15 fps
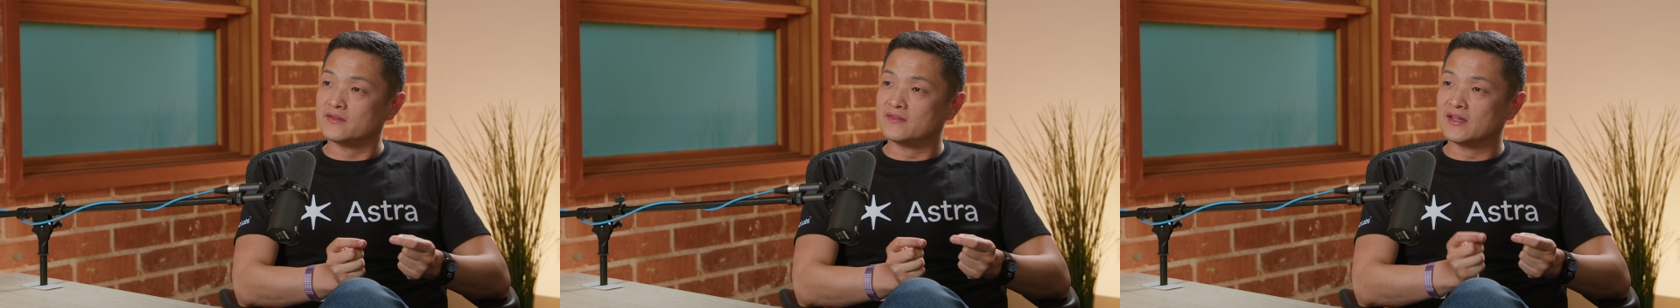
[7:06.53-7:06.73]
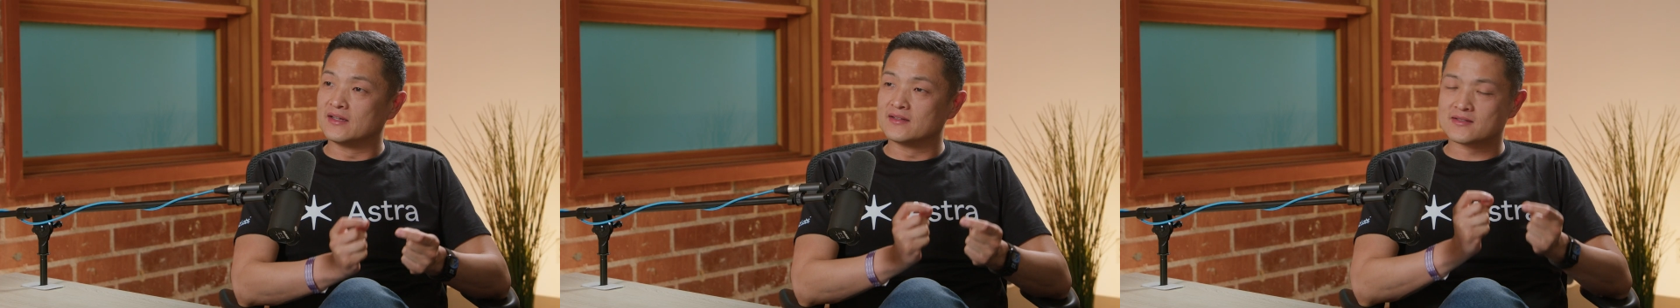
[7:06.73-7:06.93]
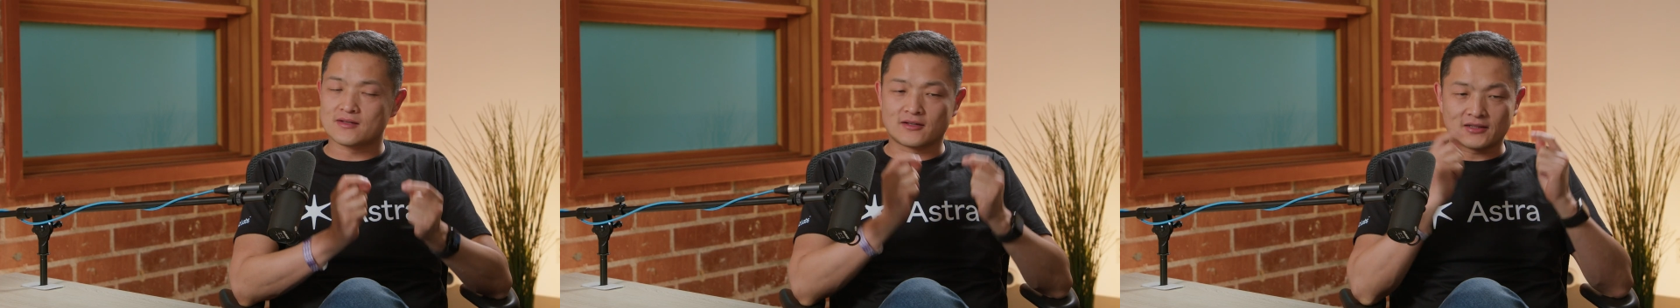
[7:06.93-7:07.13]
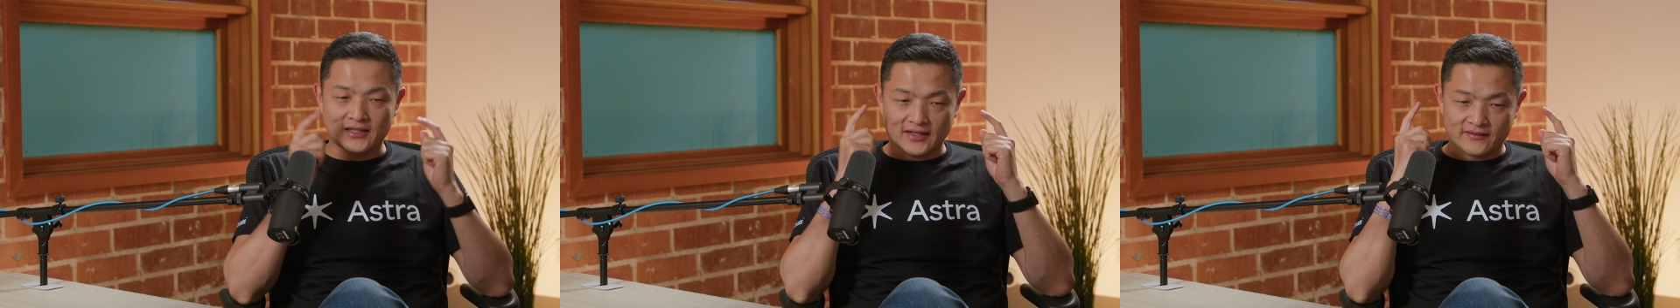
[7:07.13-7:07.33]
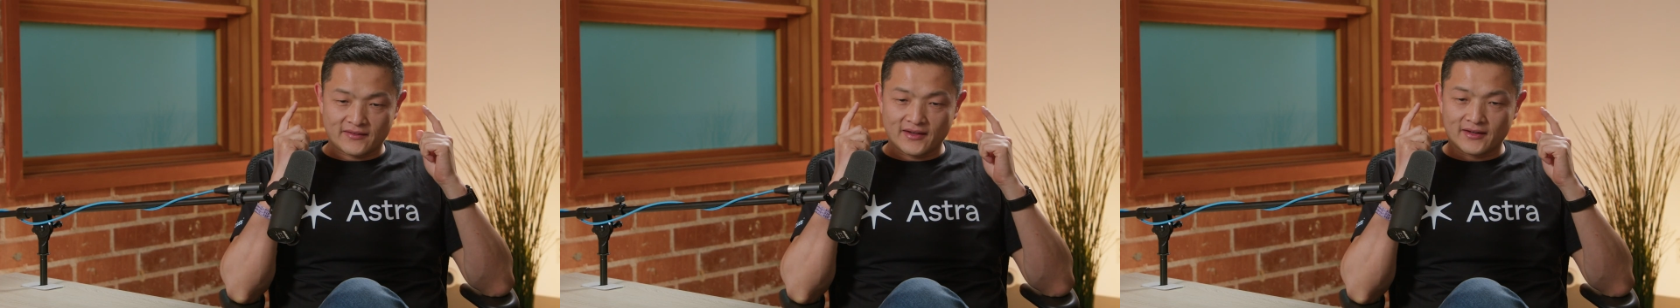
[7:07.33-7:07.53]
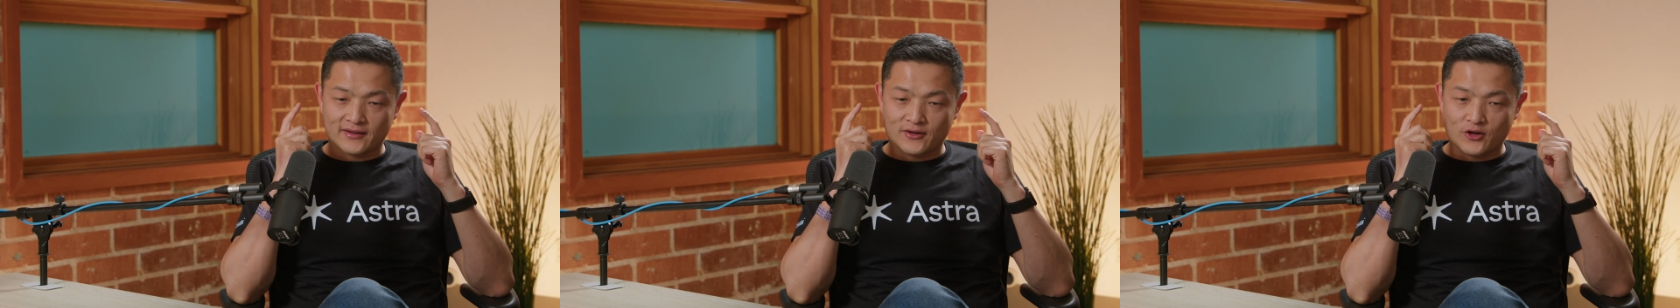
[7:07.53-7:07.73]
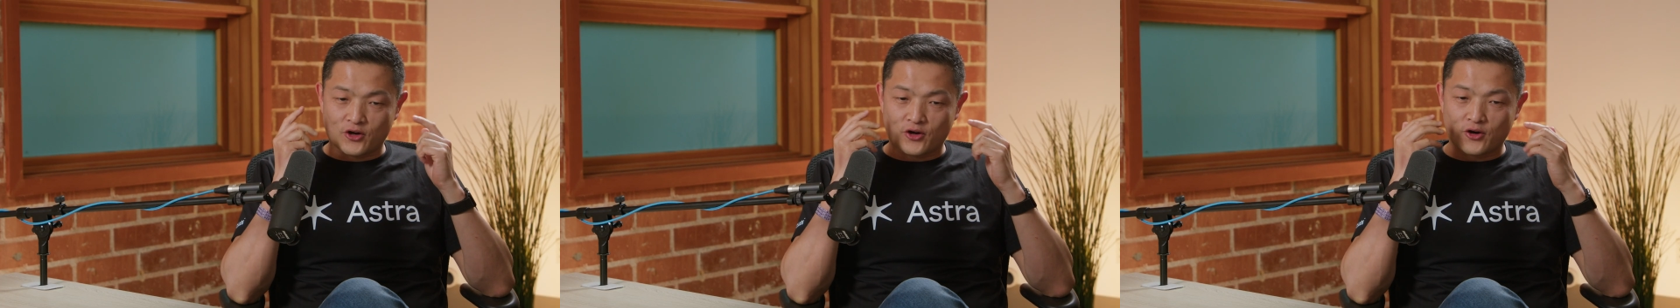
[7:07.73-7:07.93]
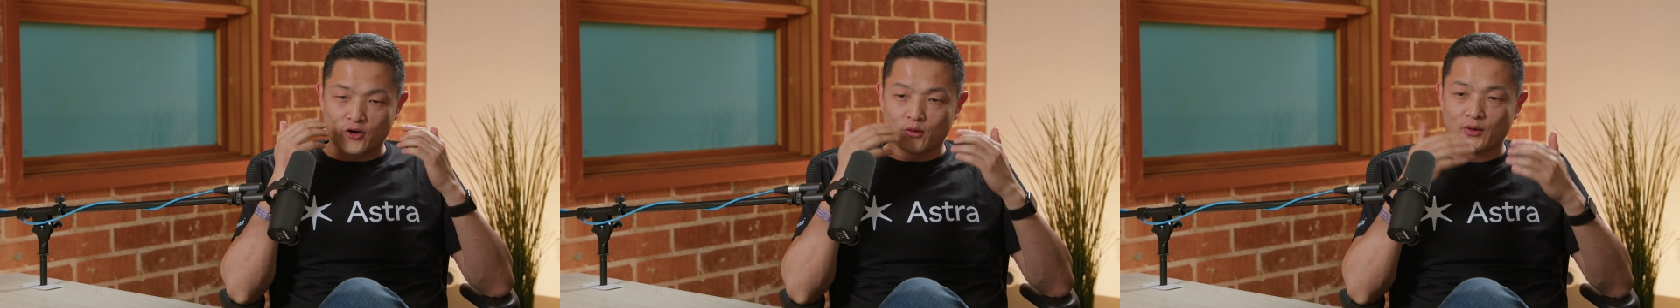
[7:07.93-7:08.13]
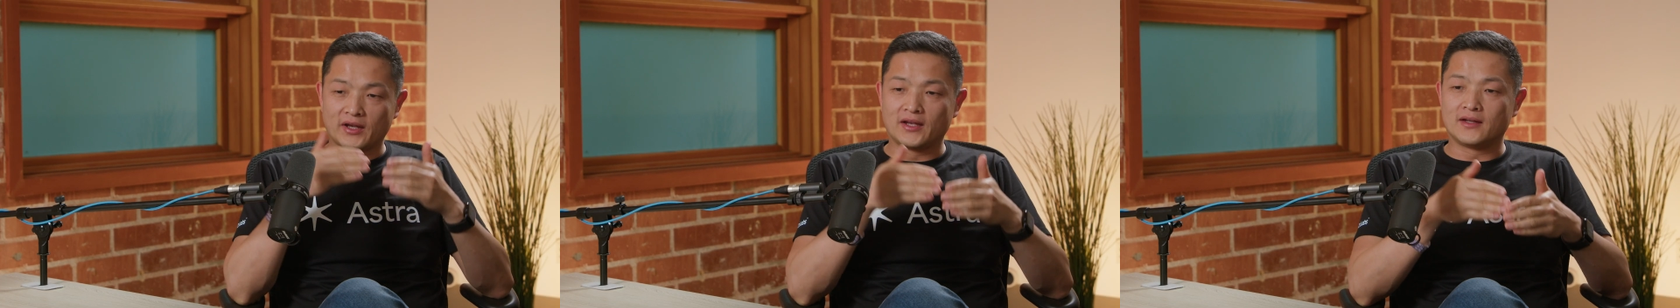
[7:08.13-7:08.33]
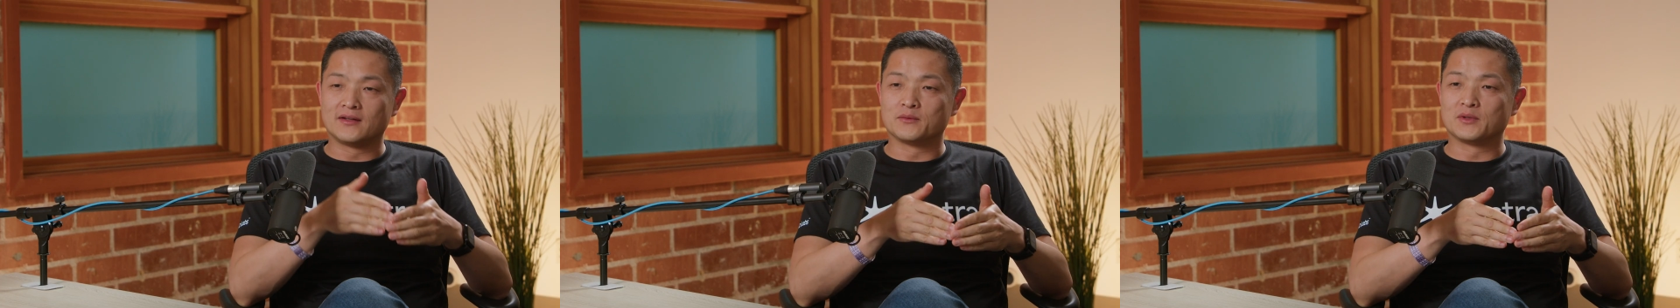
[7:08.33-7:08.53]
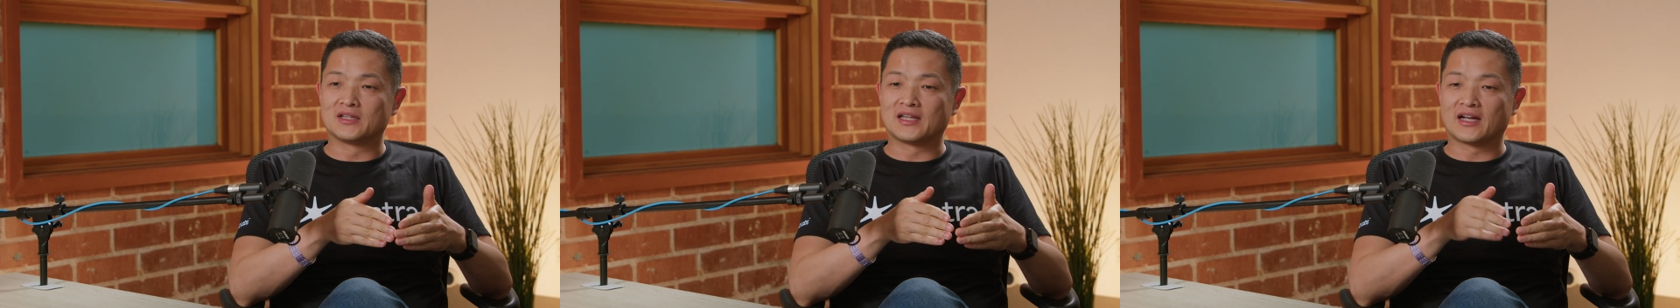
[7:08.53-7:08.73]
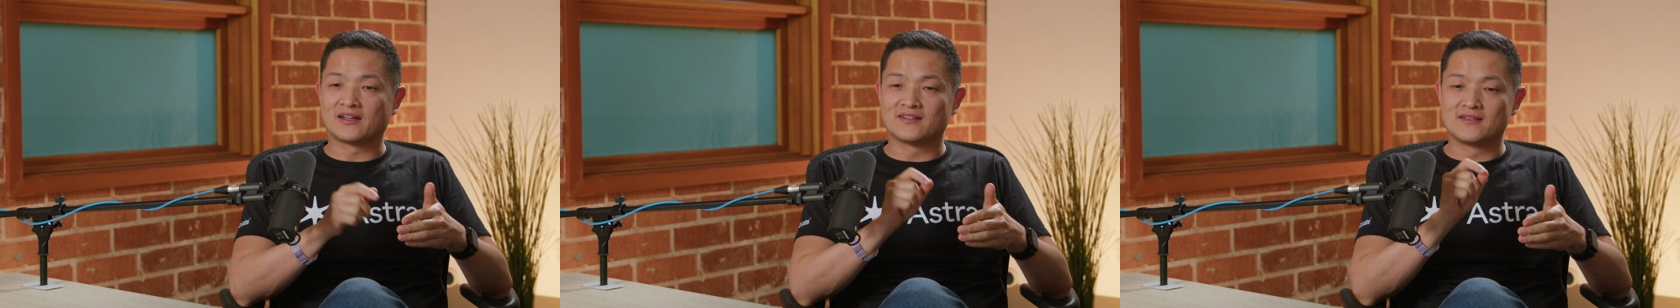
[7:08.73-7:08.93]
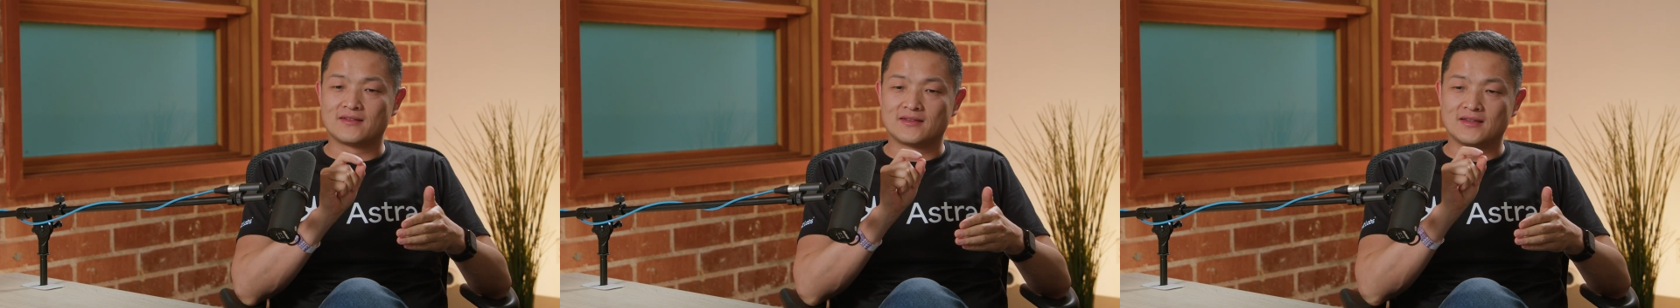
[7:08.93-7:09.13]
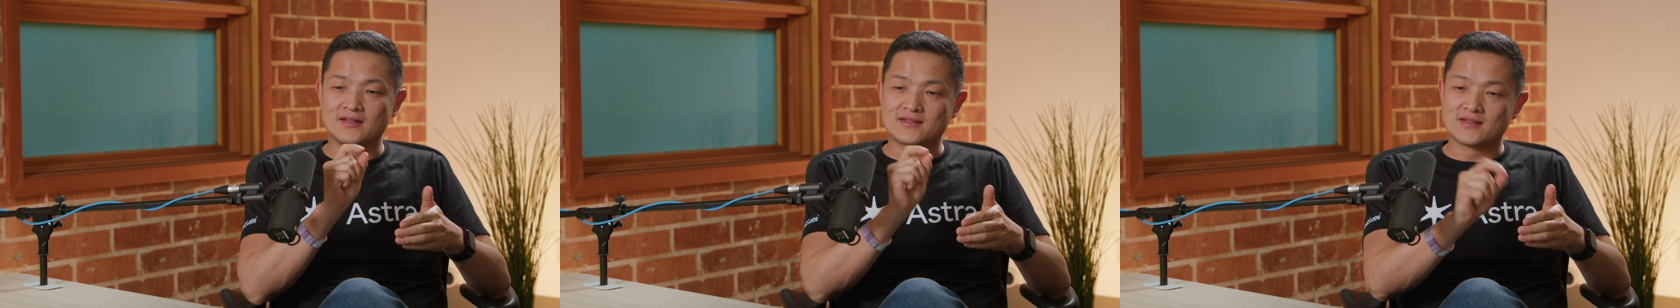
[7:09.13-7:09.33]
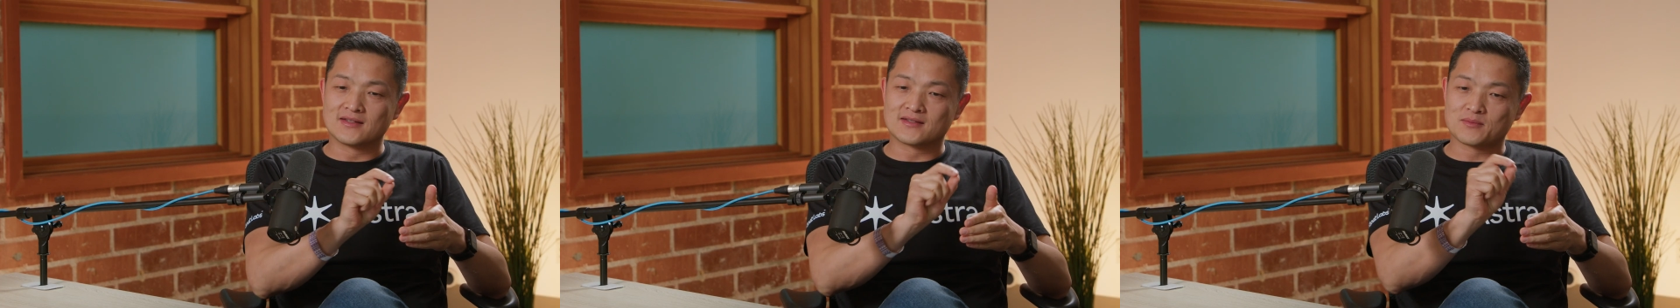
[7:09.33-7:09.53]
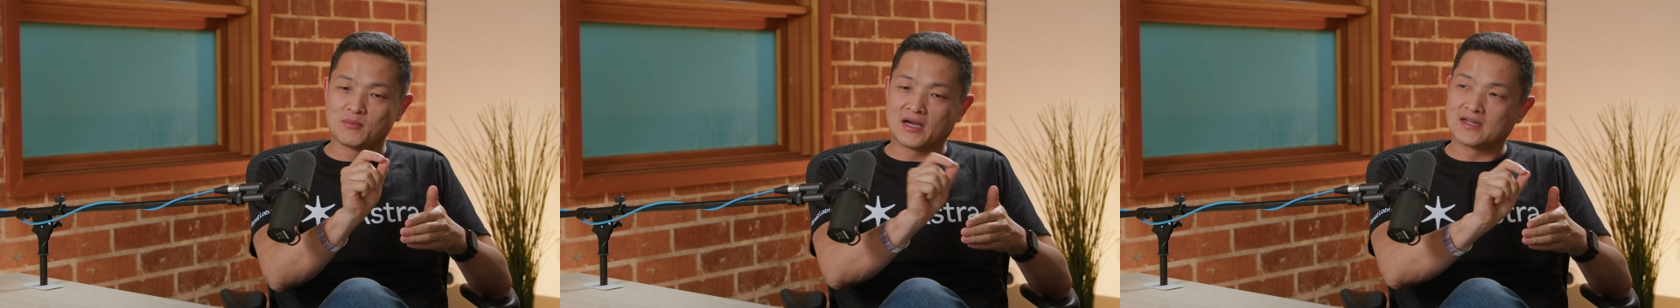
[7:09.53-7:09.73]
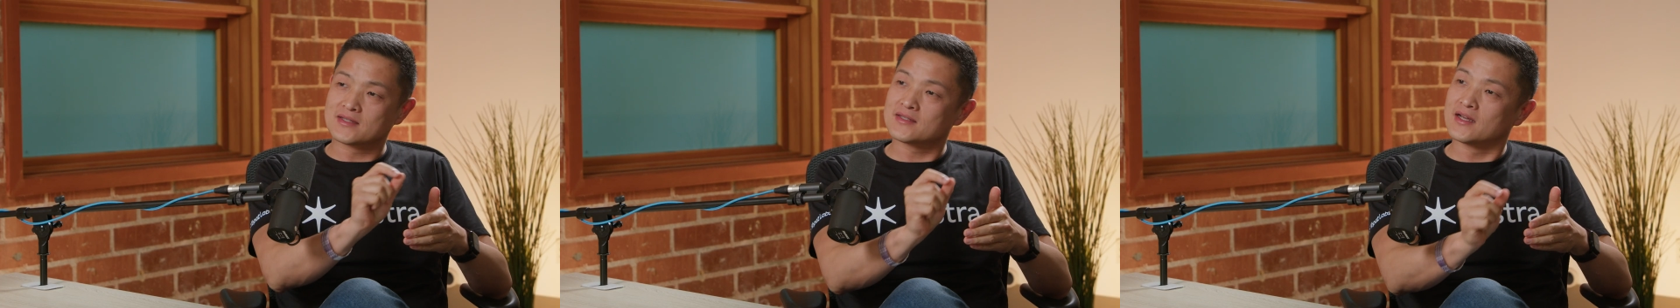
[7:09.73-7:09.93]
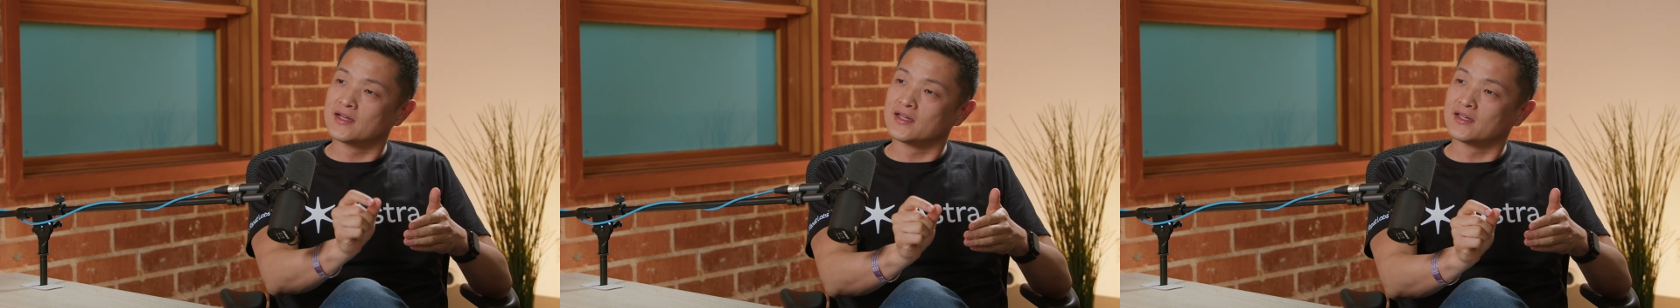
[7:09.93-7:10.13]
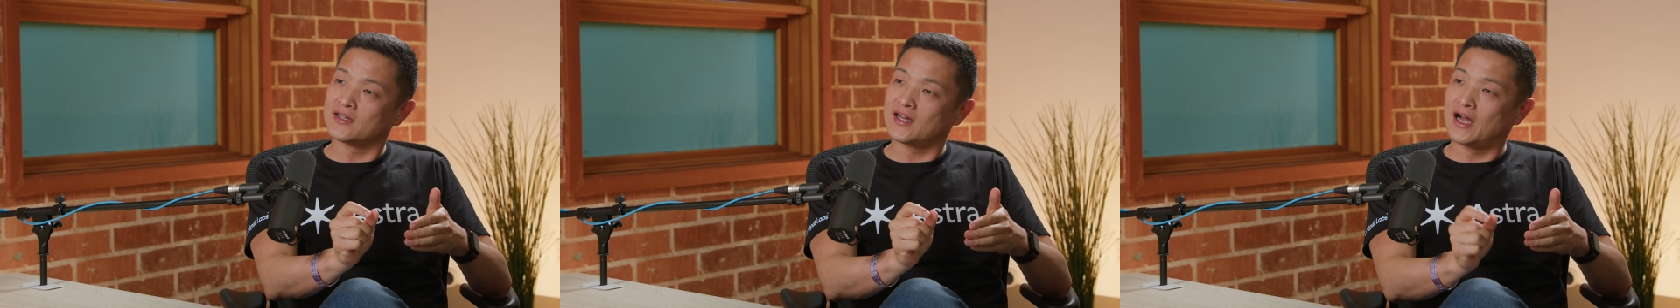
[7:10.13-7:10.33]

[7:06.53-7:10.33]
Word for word: They, it's not like they go in with like, this is my setting.